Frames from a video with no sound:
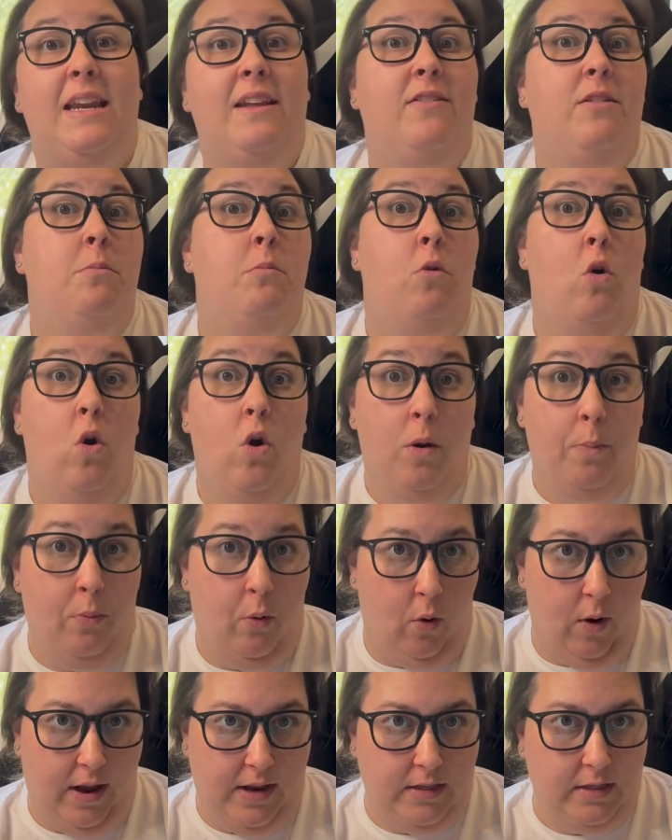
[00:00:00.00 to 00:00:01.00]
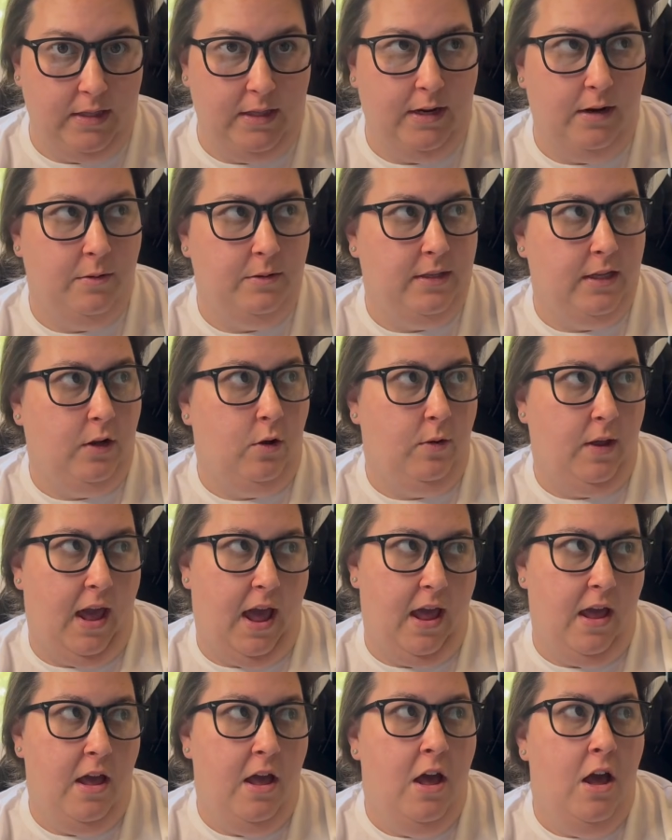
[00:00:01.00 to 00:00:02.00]
even more points. And then I was like,
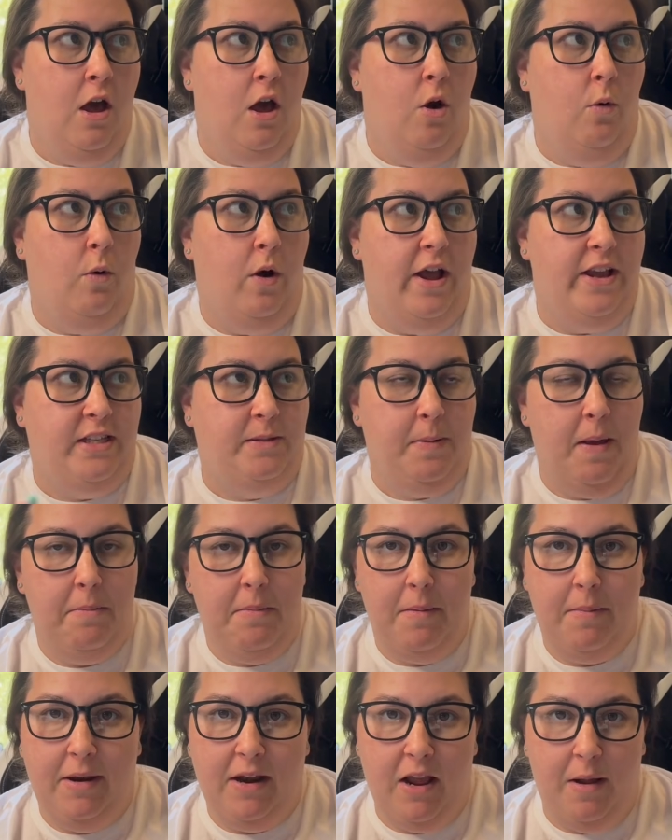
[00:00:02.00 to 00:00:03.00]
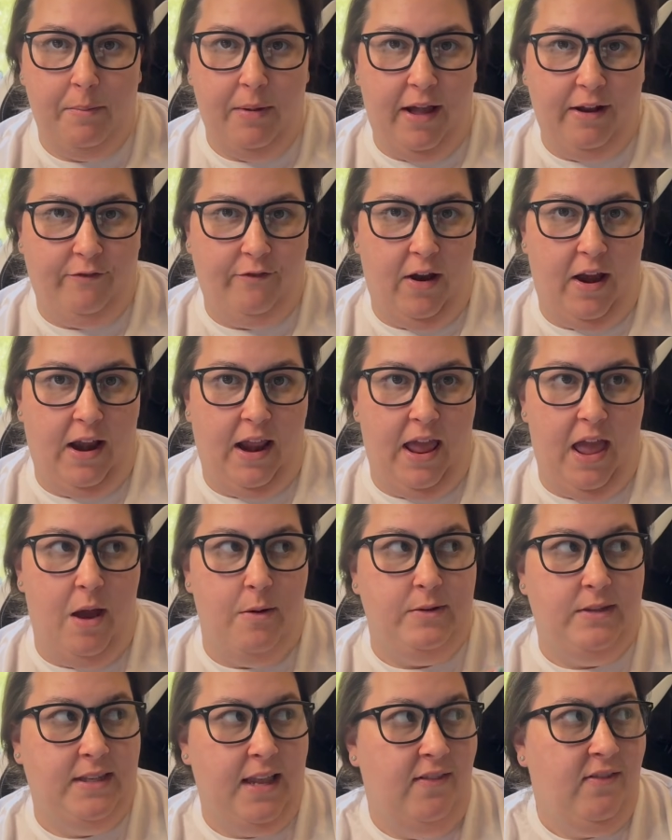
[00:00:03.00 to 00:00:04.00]
okay, well, I spent my money on Black Friday. I
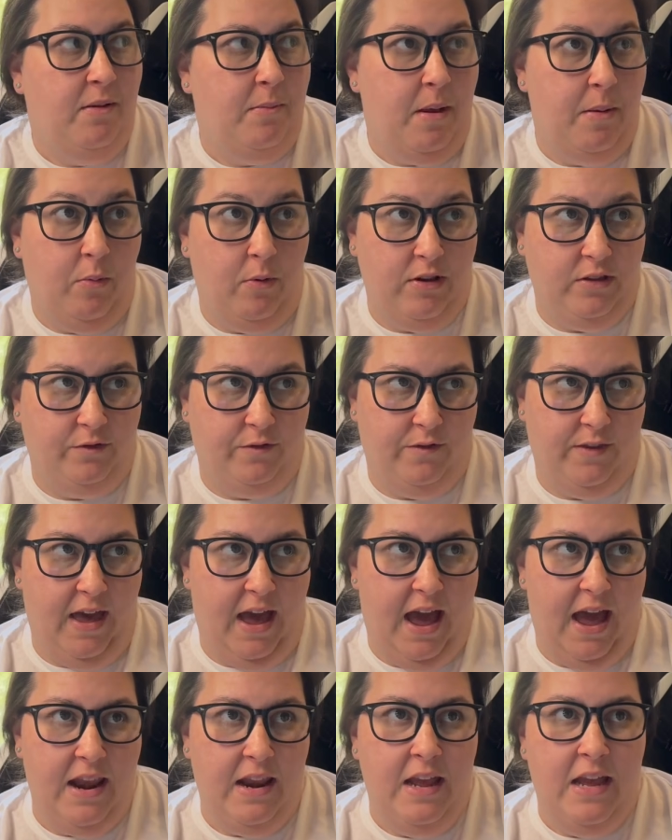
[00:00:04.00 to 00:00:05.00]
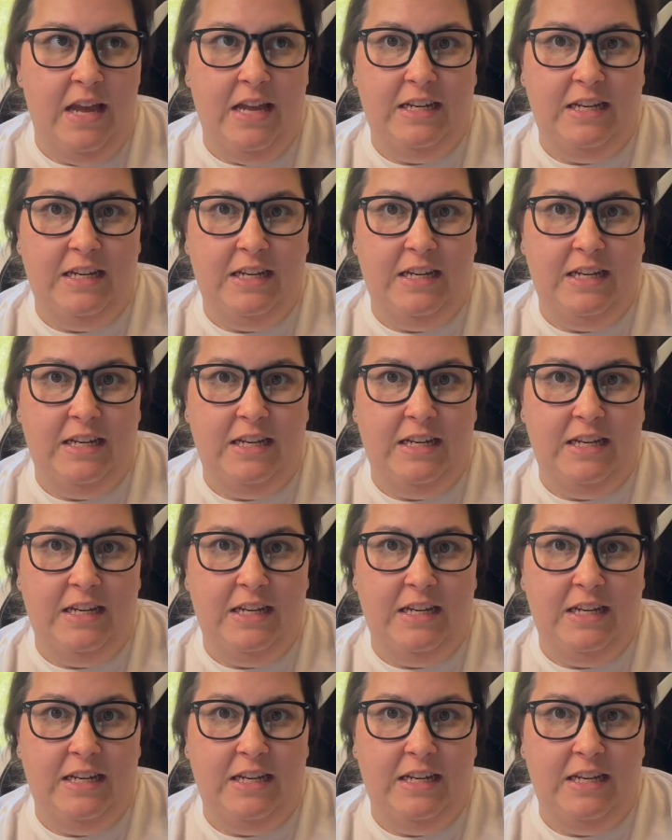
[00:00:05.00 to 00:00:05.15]
was saving my points for that.